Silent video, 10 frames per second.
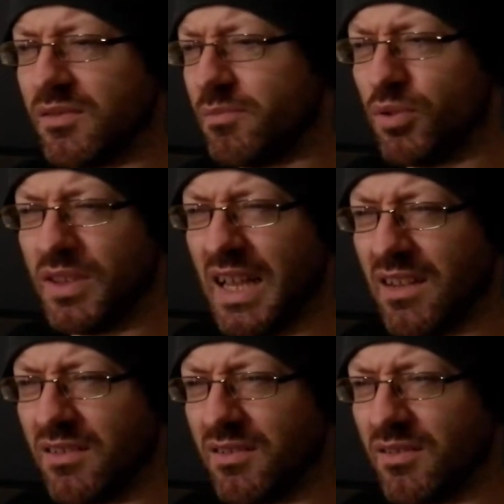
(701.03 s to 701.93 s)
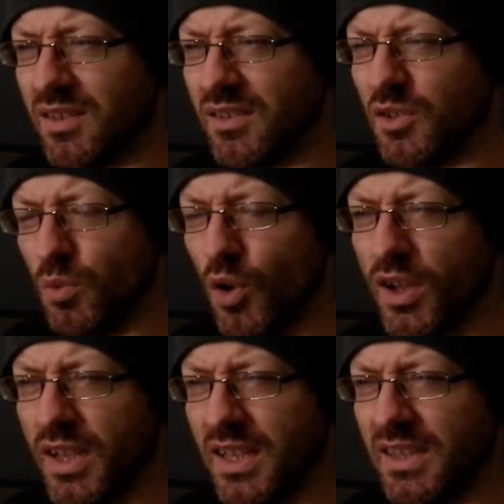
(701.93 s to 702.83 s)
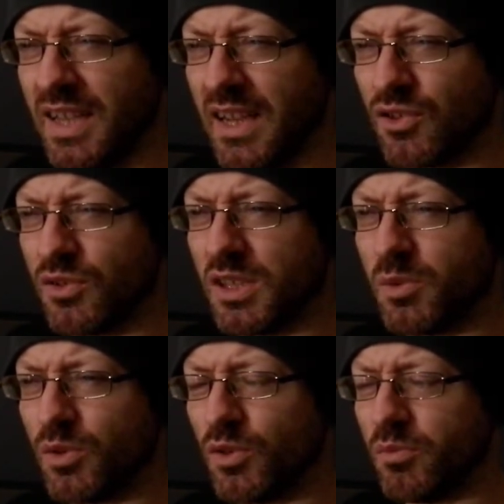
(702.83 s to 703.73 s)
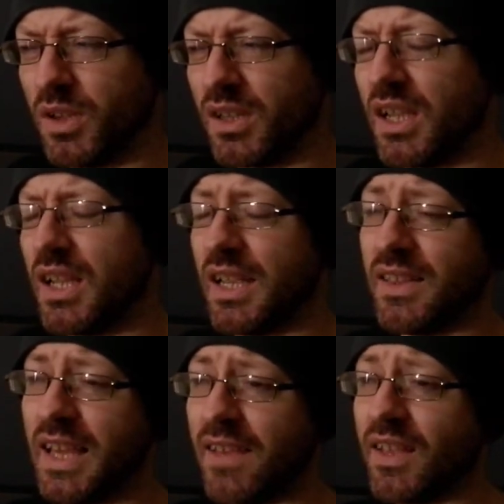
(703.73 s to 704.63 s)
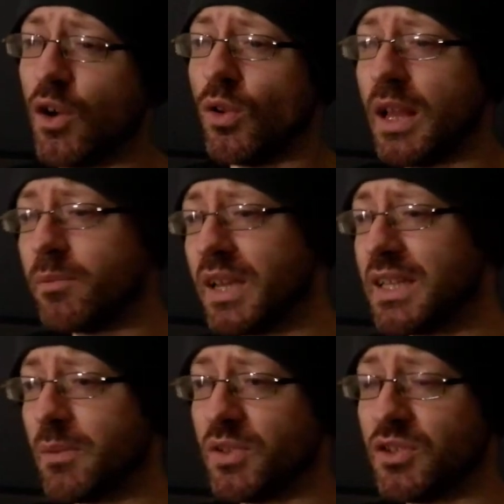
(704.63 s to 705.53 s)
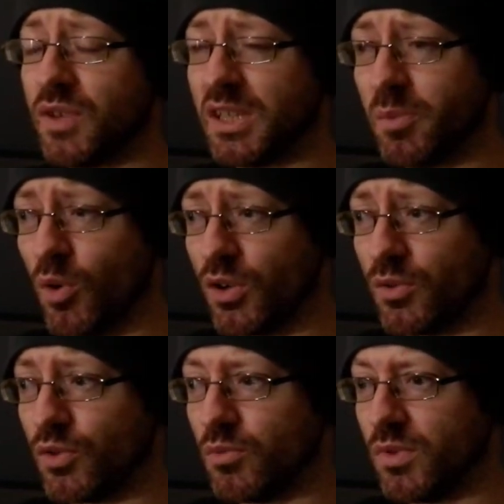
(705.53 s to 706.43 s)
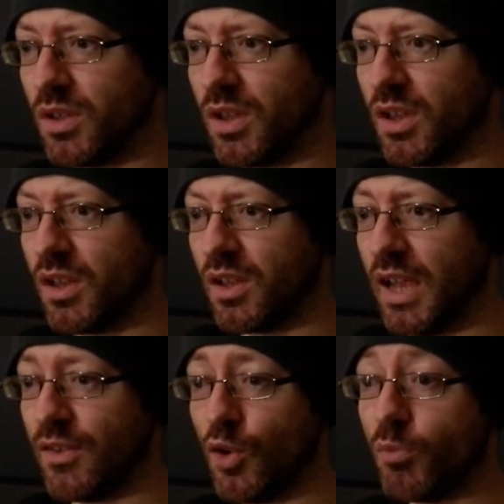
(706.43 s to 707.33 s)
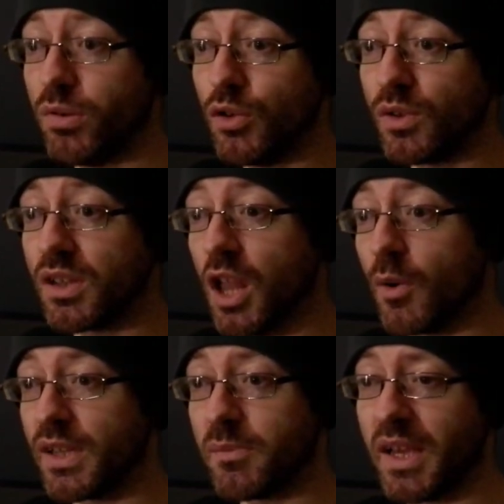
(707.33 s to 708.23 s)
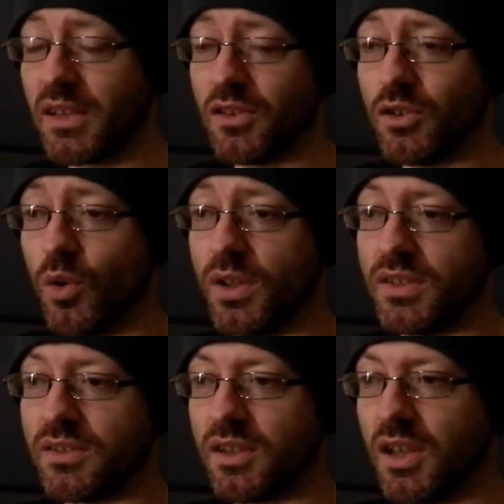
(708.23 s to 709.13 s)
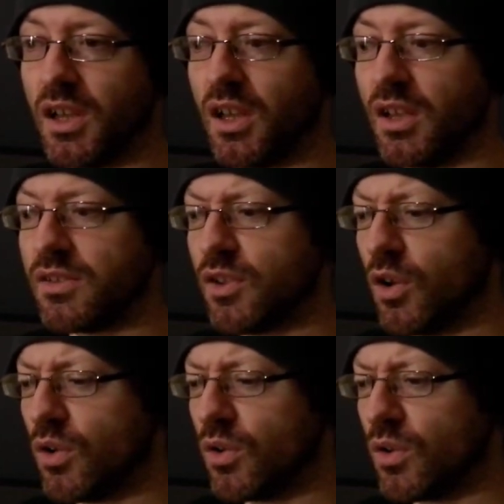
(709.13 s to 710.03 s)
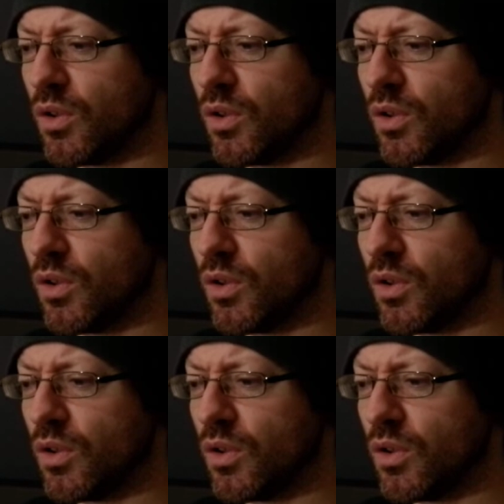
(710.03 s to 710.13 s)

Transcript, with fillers: put that to work in the actual transporter room, but in the end, they all um, end up in the transporter room and they're all blue and glowing and making the noise. So,